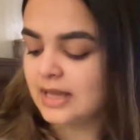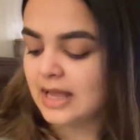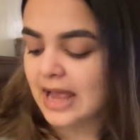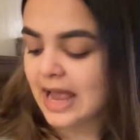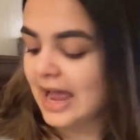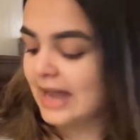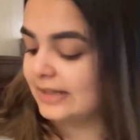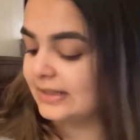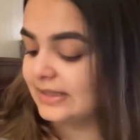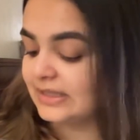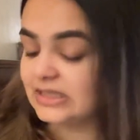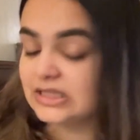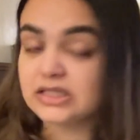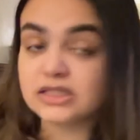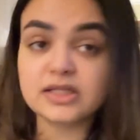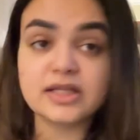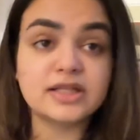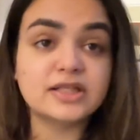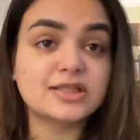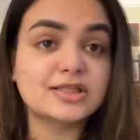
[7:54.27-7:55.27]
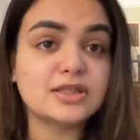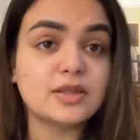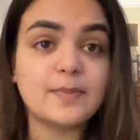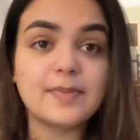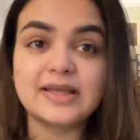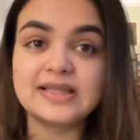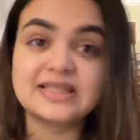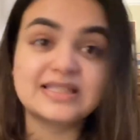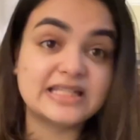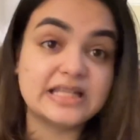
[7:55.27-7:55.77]
and it's the
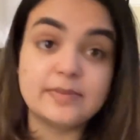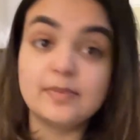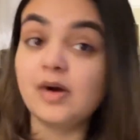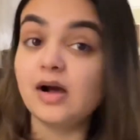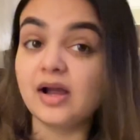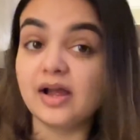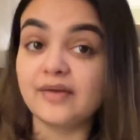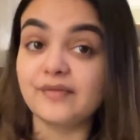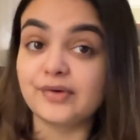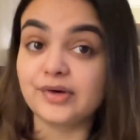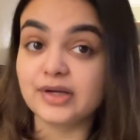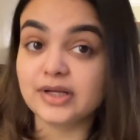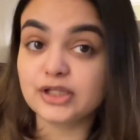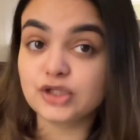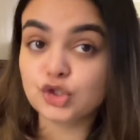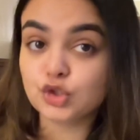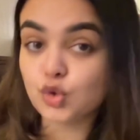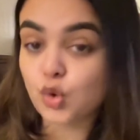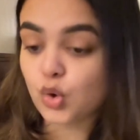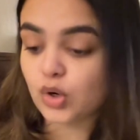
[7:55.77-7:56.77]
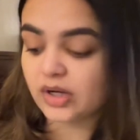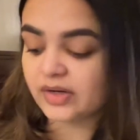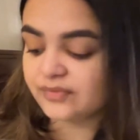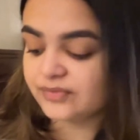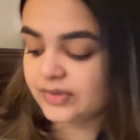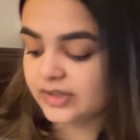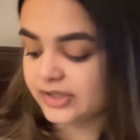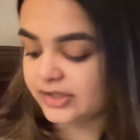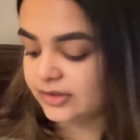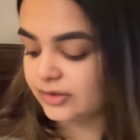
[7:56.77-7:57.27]
best steamer ever. It's so
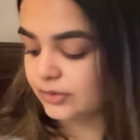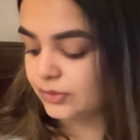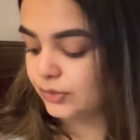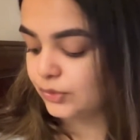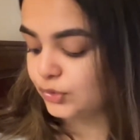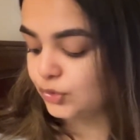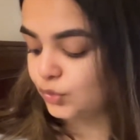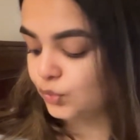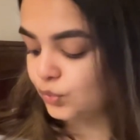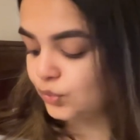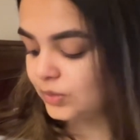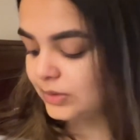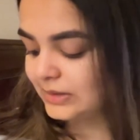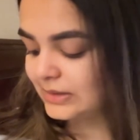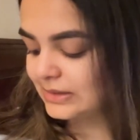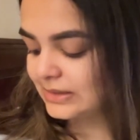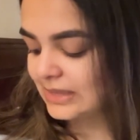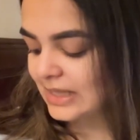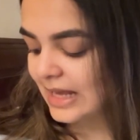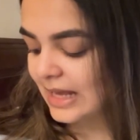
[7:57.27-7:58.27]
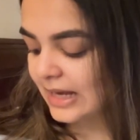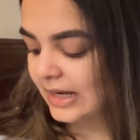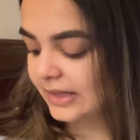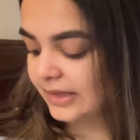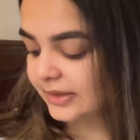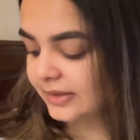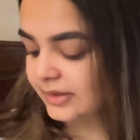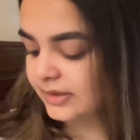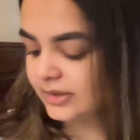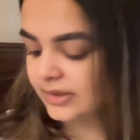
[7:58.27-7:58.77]
convenient to use,
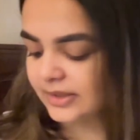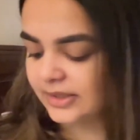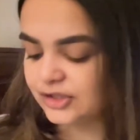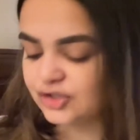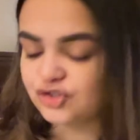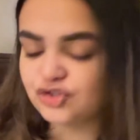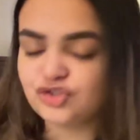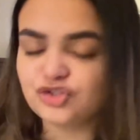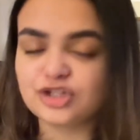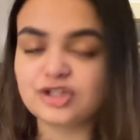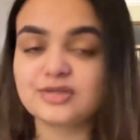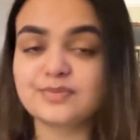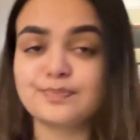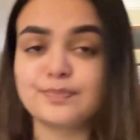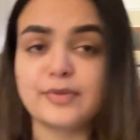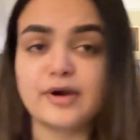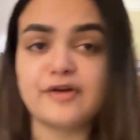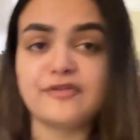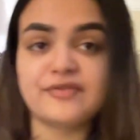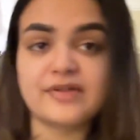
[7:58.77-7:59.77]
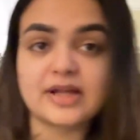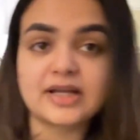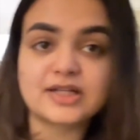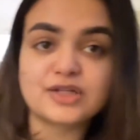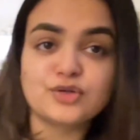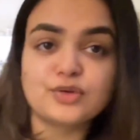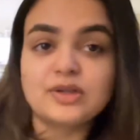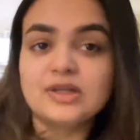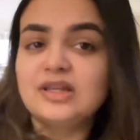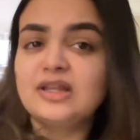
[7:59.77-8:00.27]
and it's just perfect.
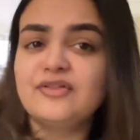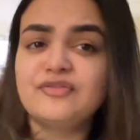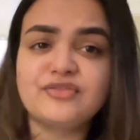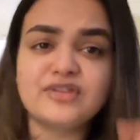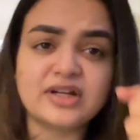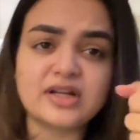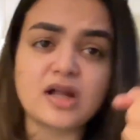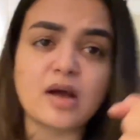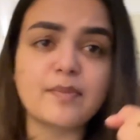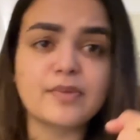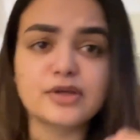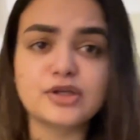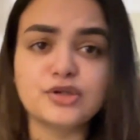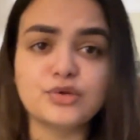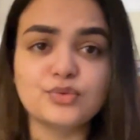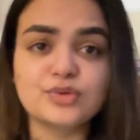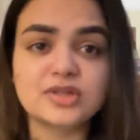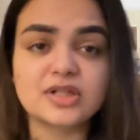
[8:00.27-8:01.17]
You can lift it up and use